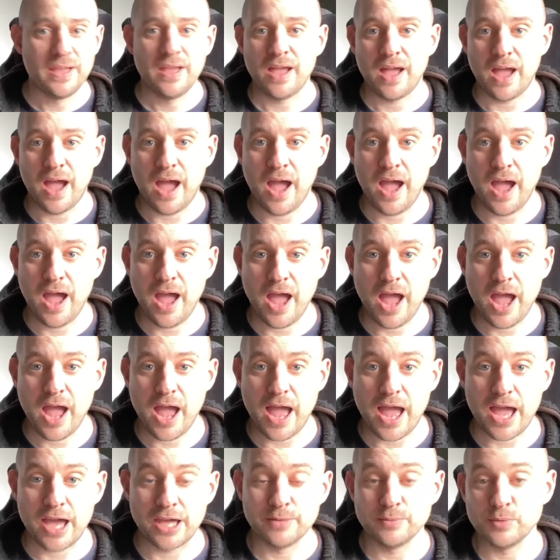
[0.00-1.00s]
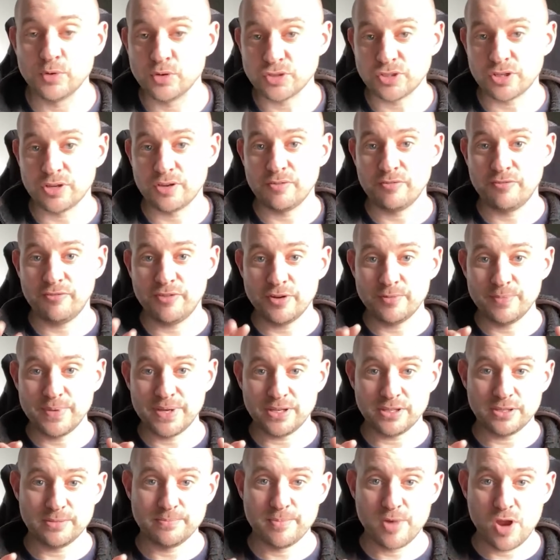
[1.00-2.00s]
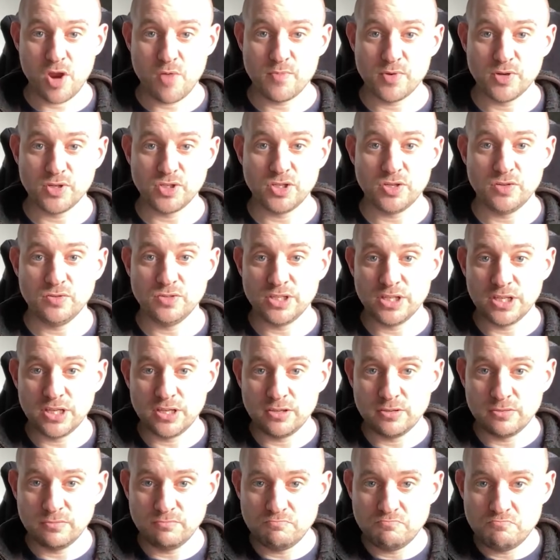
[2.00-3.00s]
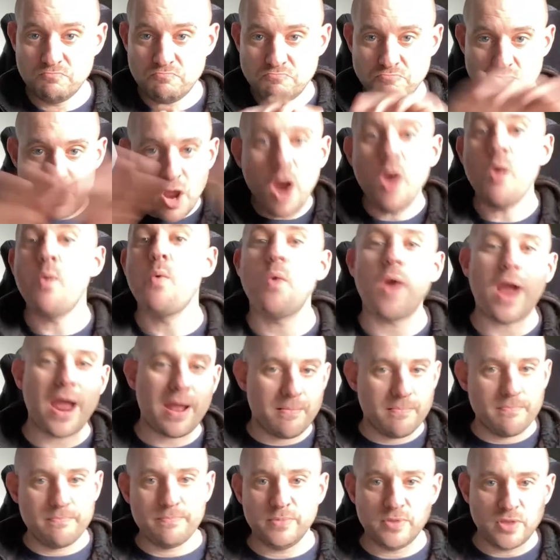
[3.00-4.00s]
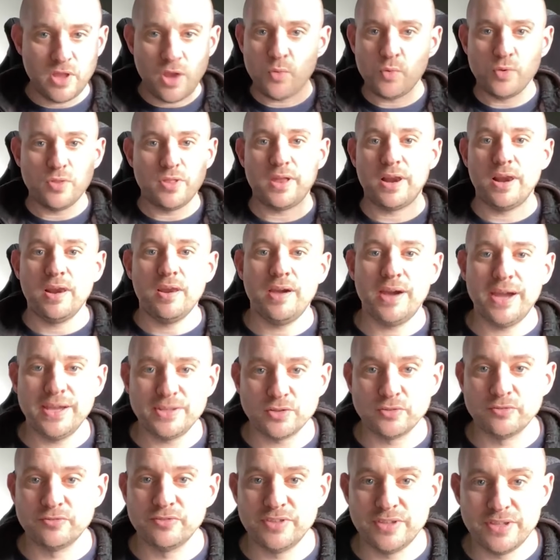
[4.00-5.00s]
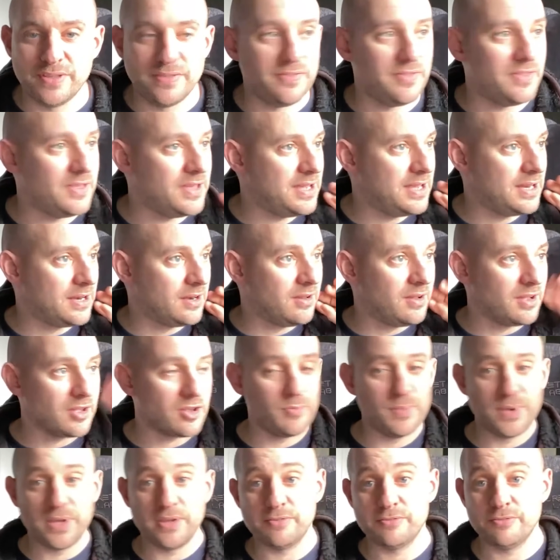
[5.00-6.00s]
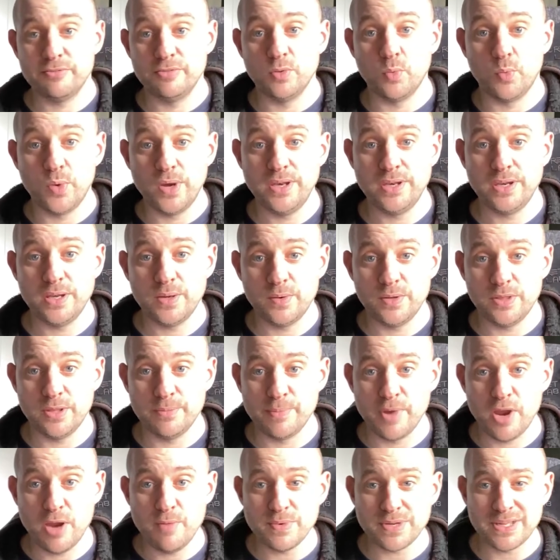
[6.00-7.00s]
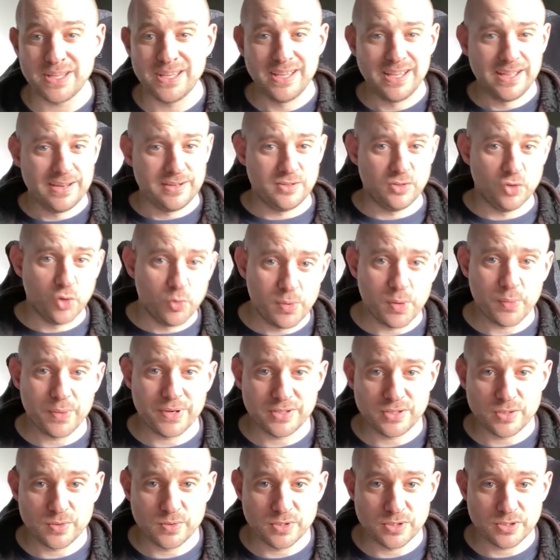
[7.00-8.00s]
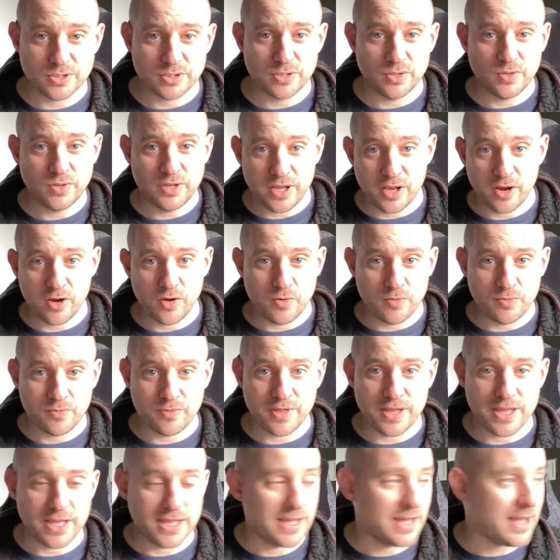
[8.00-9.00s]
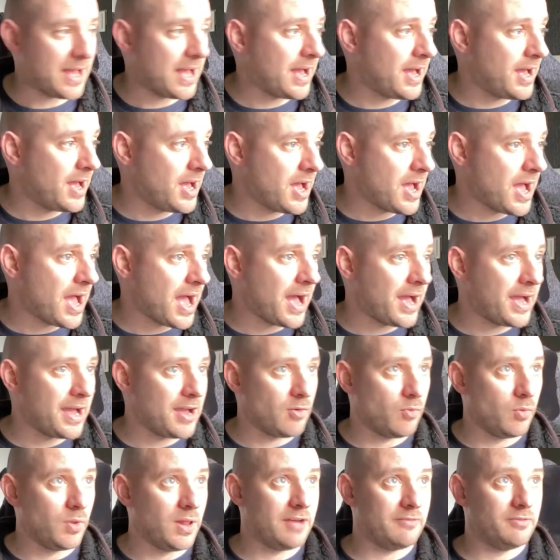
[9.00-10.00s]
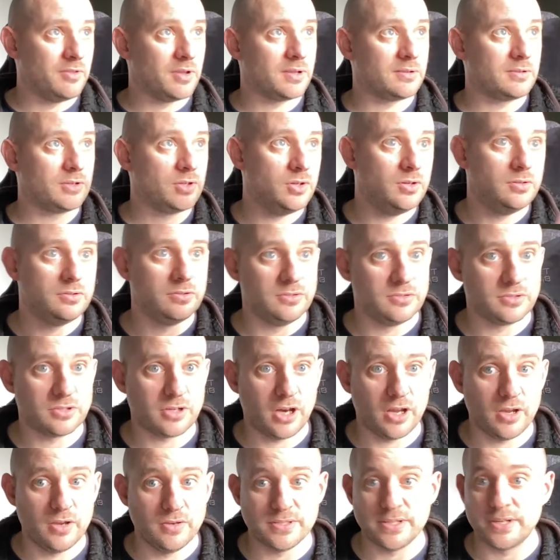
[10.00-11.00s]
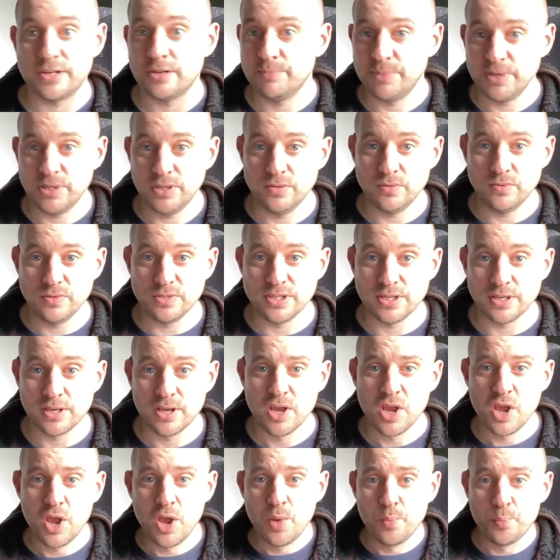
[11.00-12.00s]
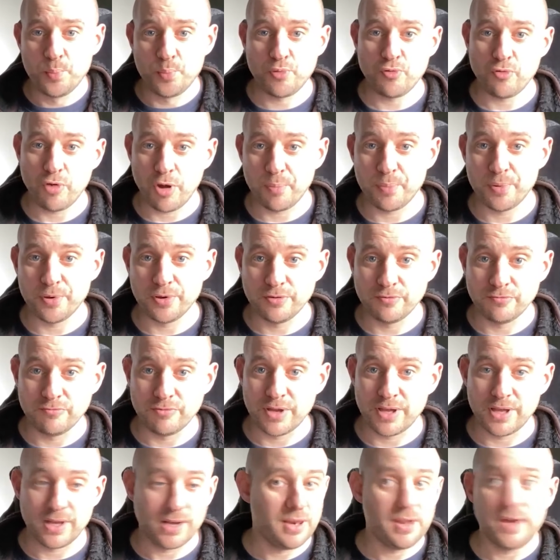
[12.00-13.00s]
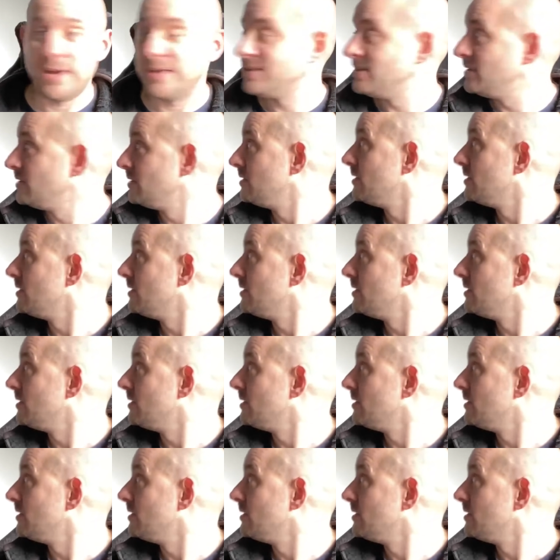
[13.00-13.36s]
I'm also filming at the moment using no other light other than the light coming in through the window at the moment. Normally when I do a studio thing, I will have the curtains closed and I'll be using proper lighting.